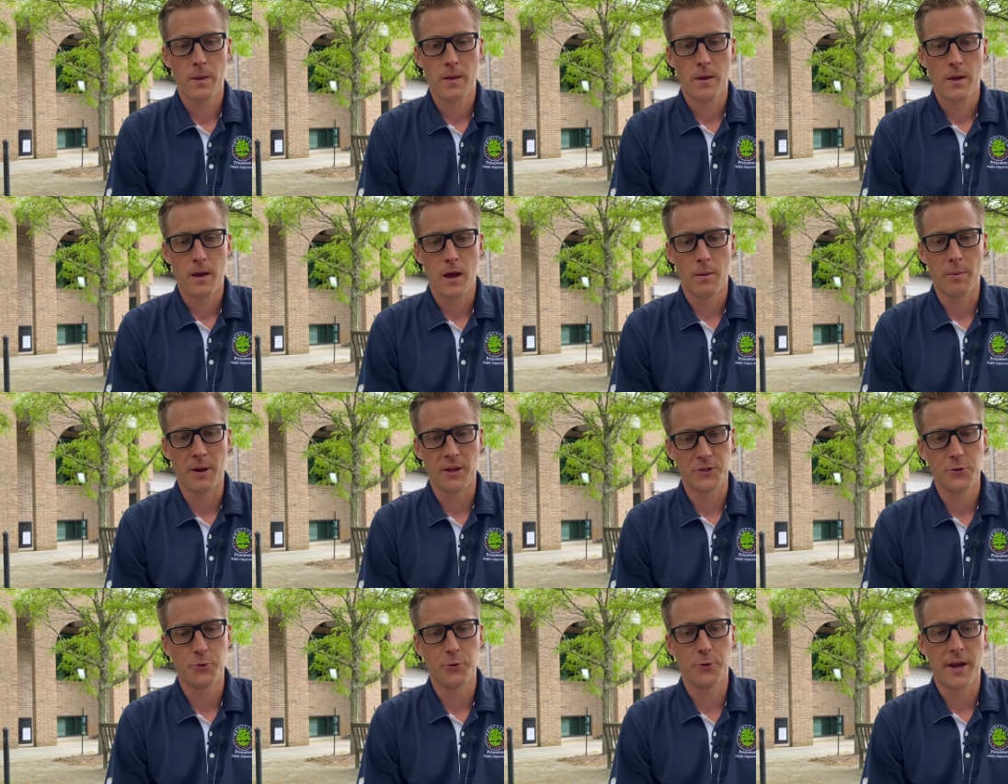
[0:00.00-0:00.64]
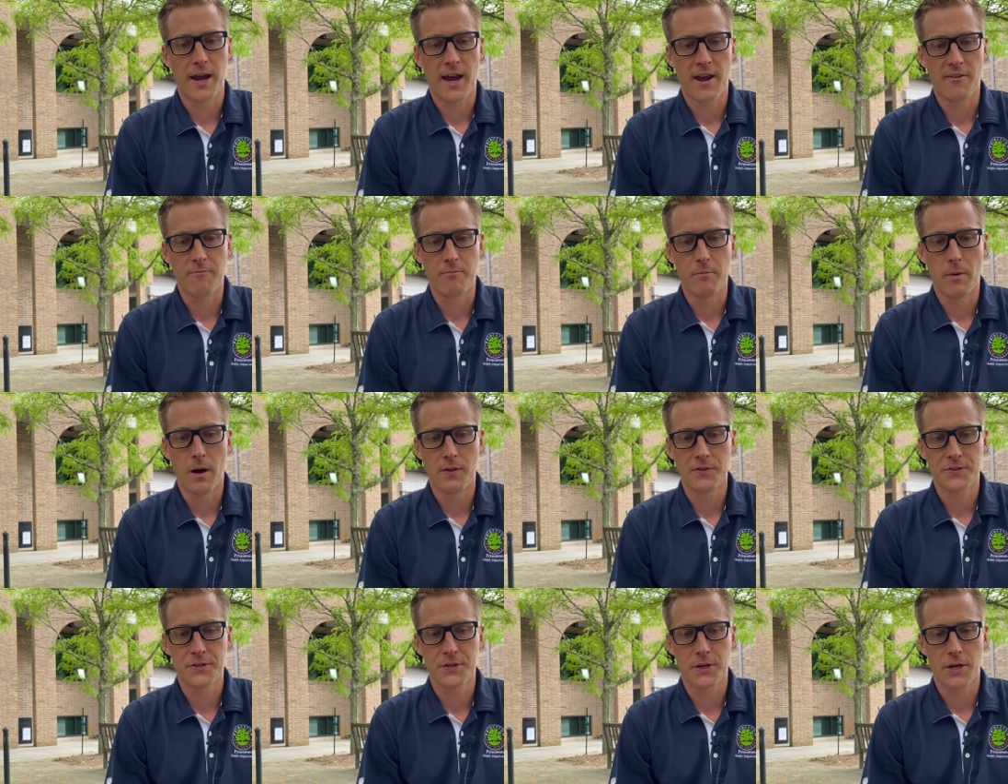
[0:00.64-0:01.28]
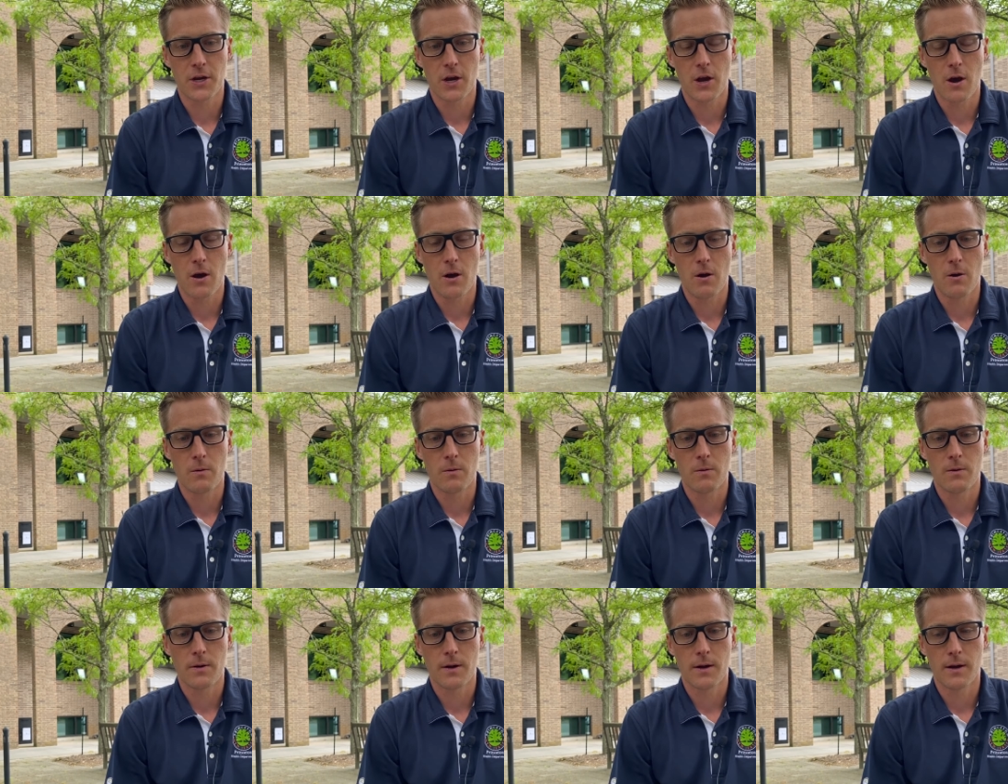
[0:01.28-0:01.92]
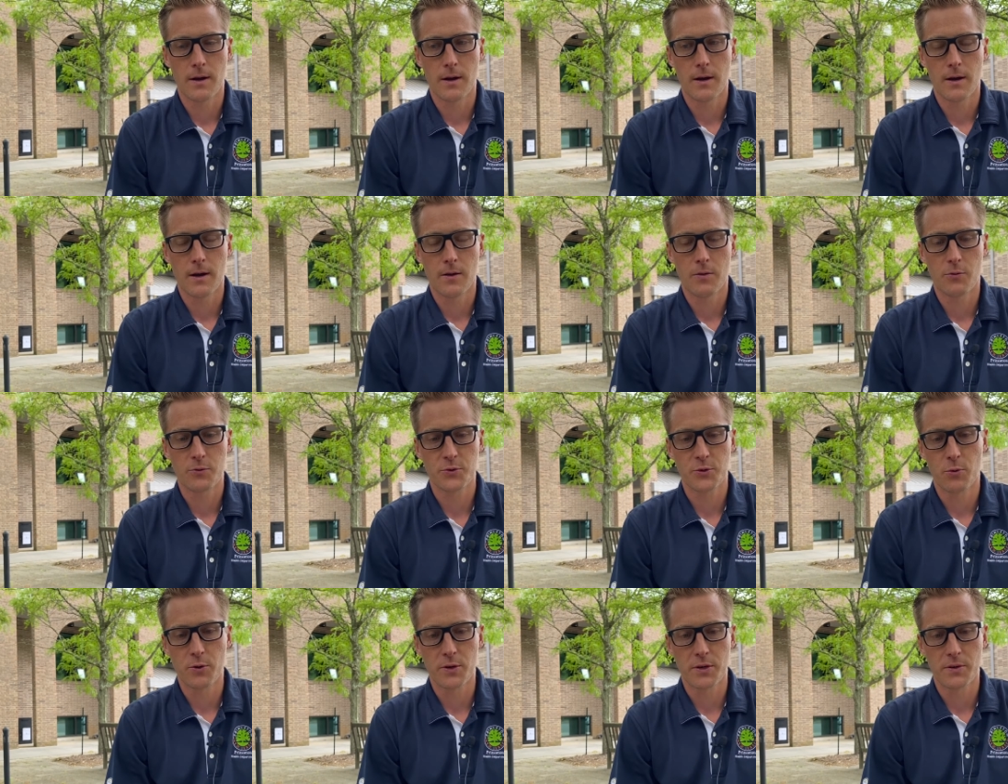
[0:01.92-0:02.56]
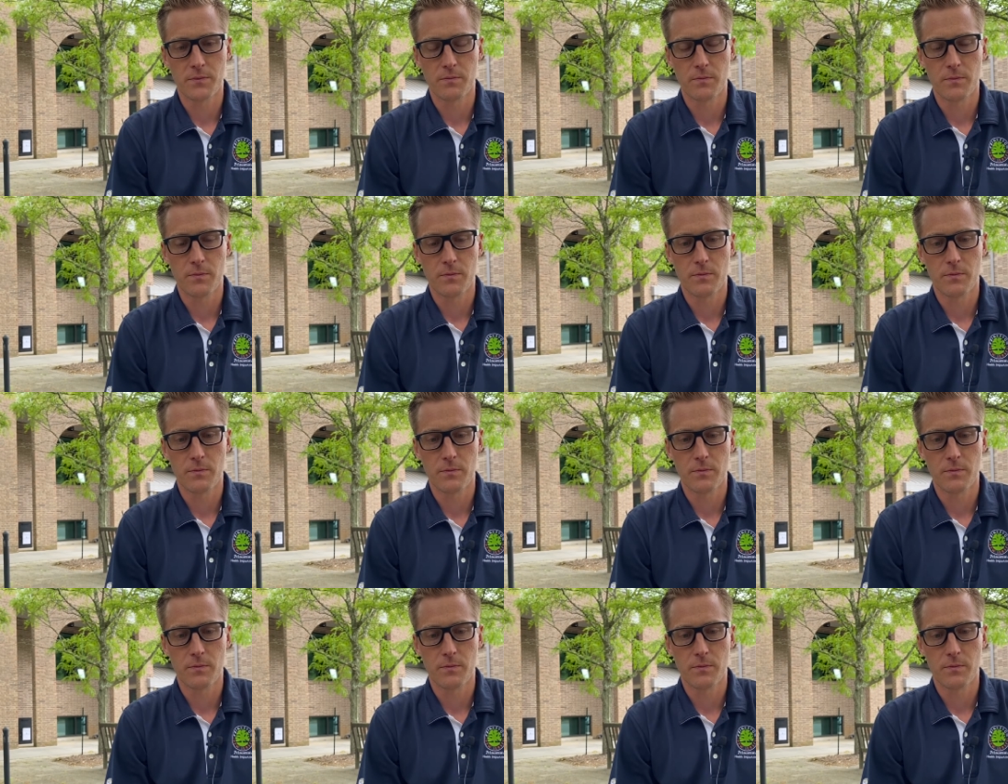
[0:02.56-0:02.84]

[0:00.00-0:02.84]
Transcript: about 2.5 months ago, there was only